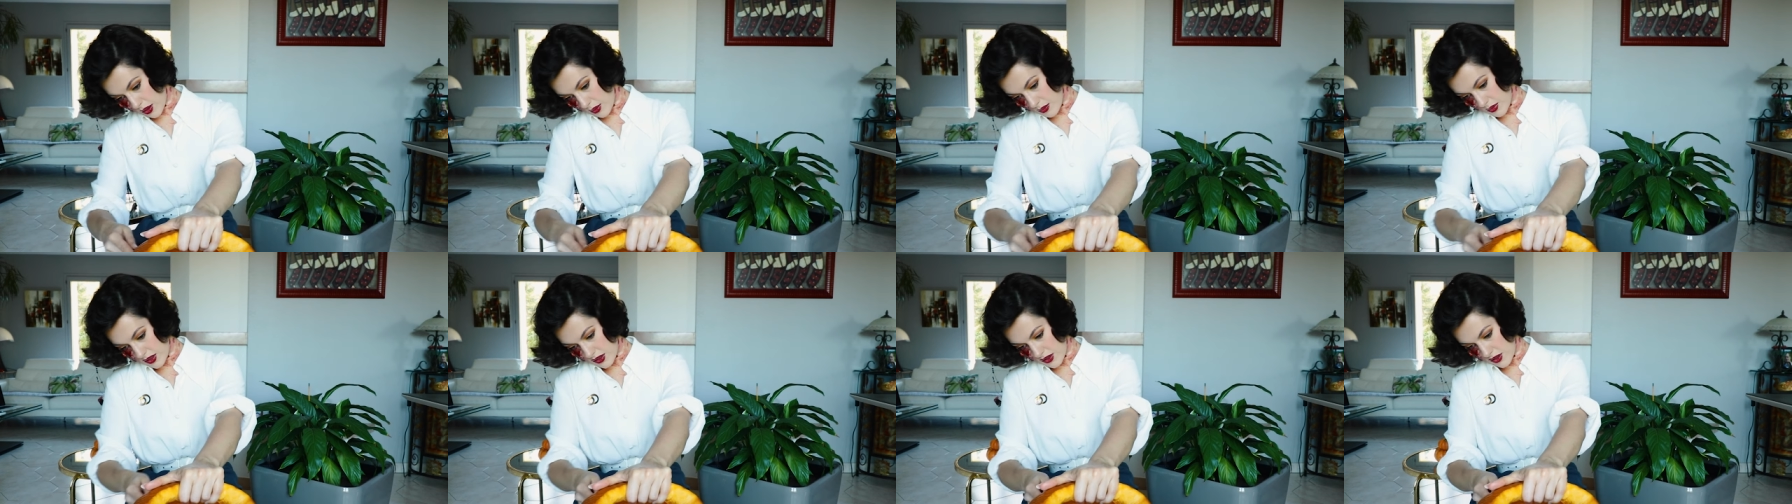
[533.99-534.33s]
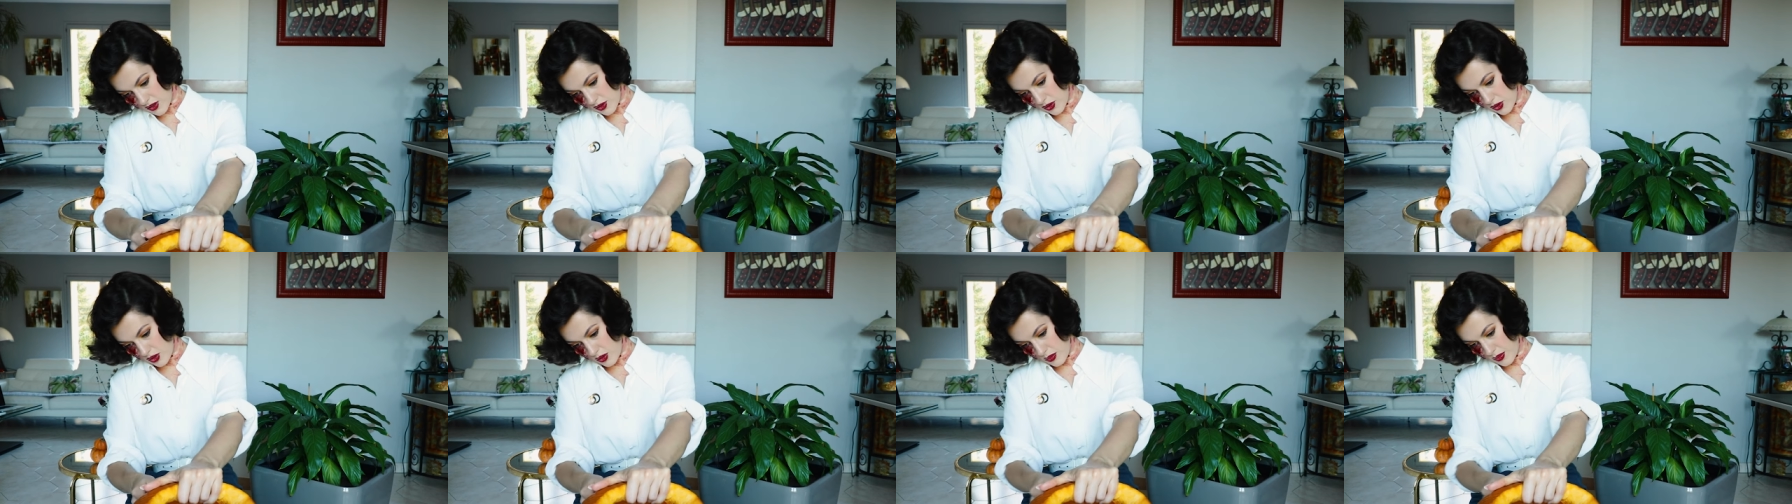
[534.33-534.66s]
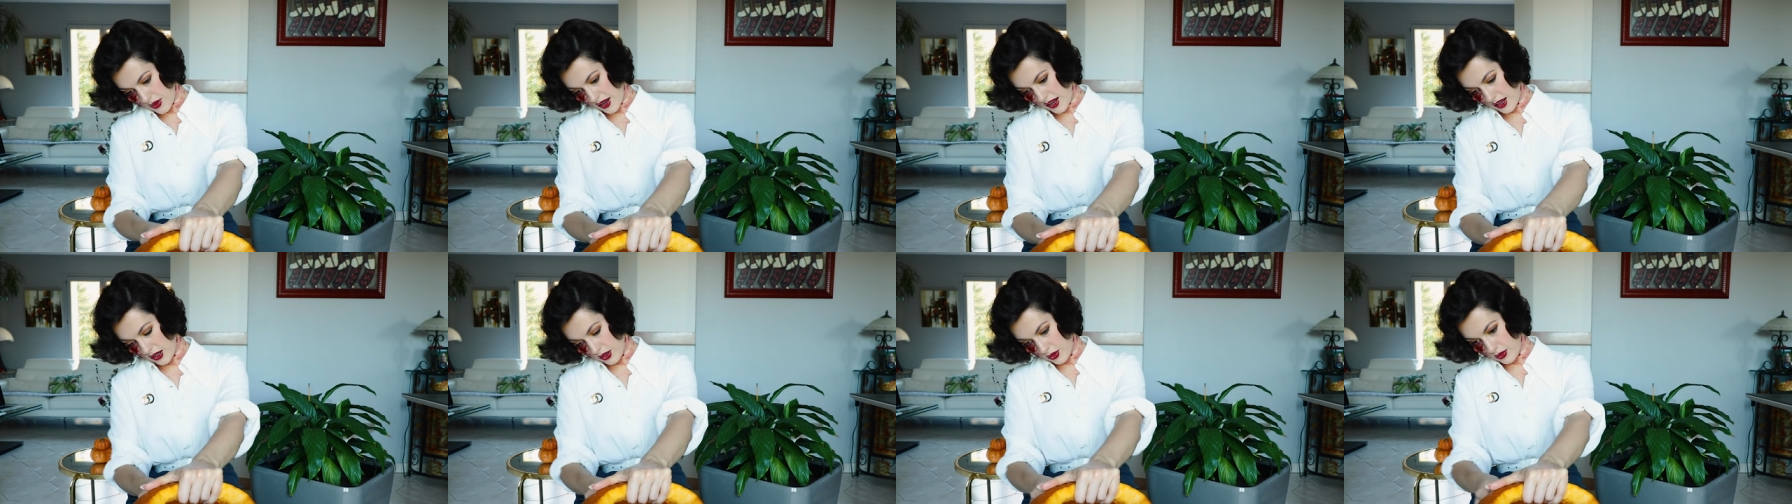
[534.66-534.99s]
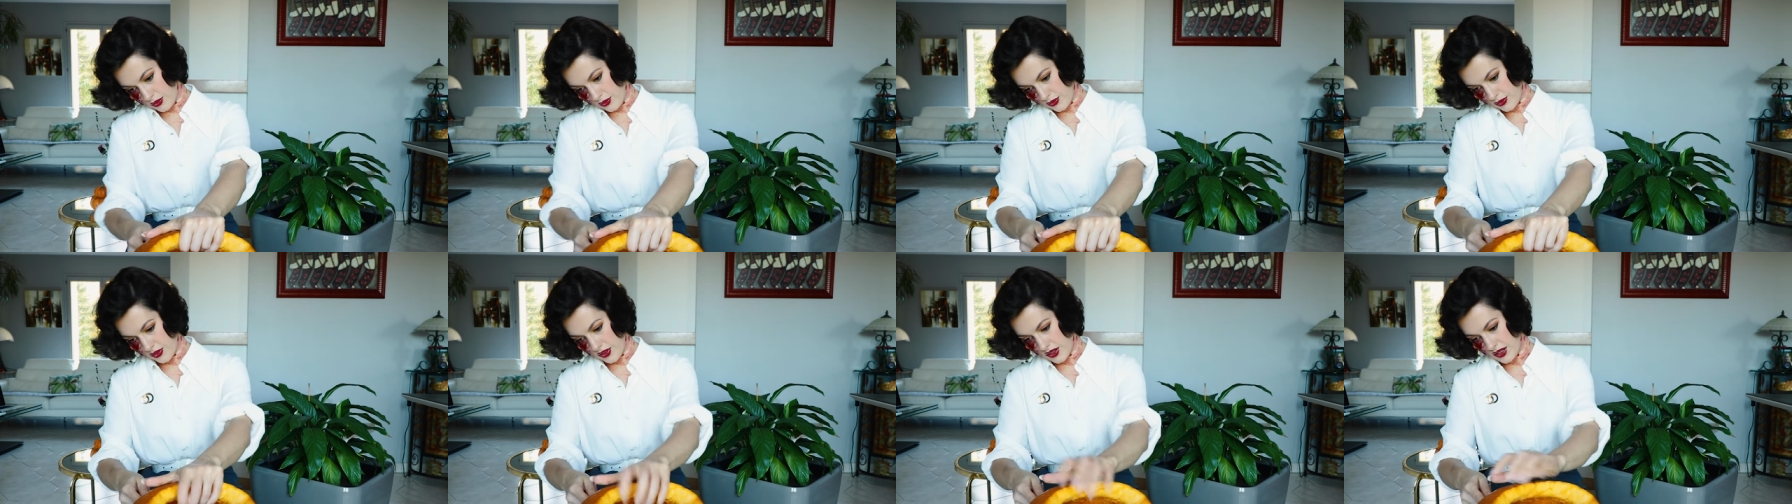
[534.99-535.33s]
pumpkin soup out
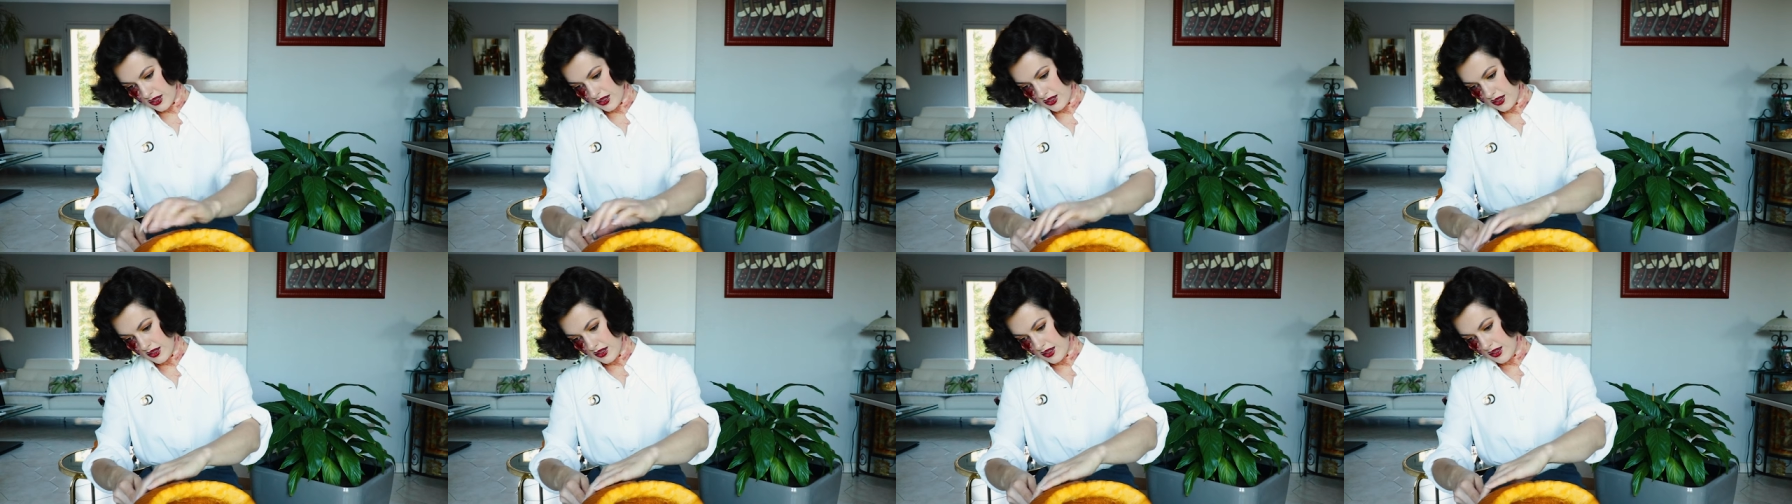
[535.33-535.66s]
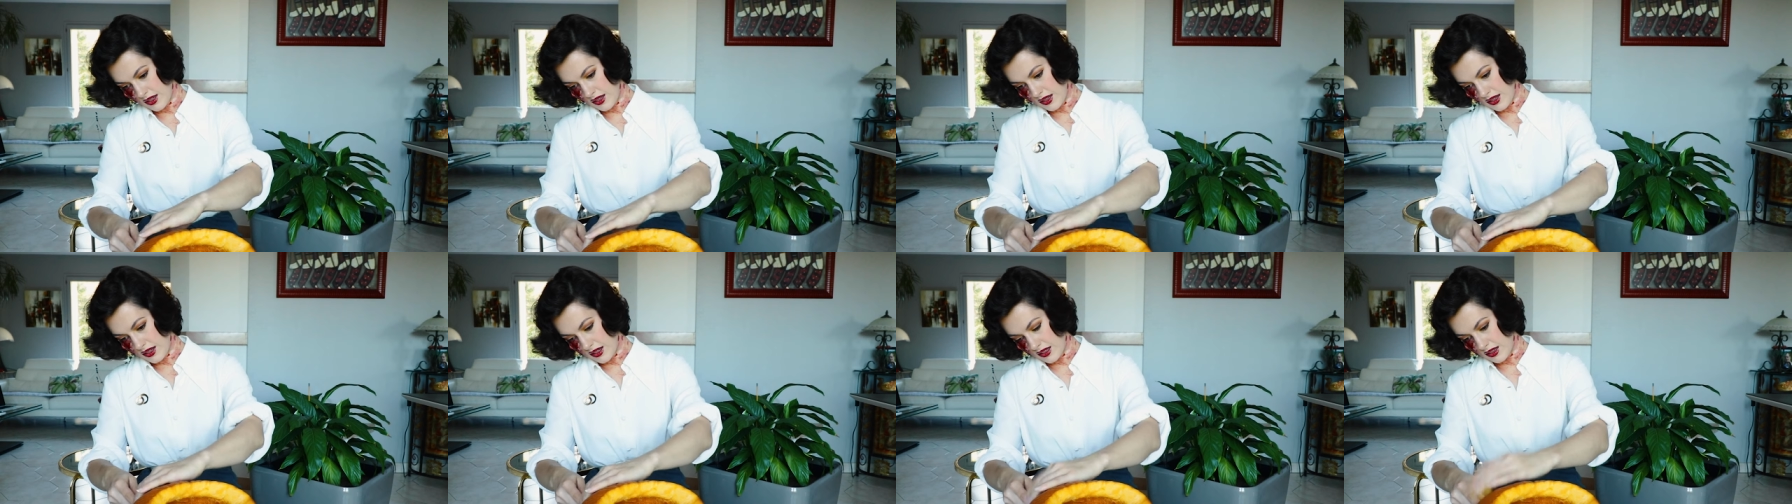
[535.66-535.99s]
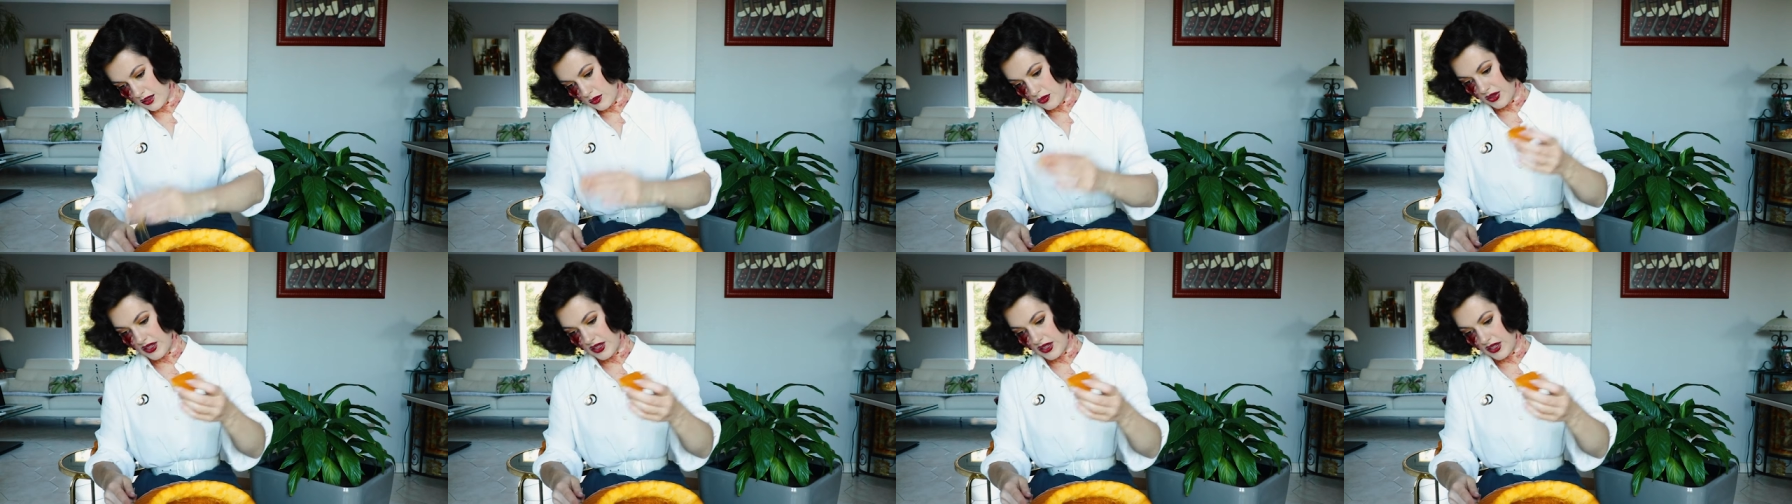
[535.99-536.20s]
of the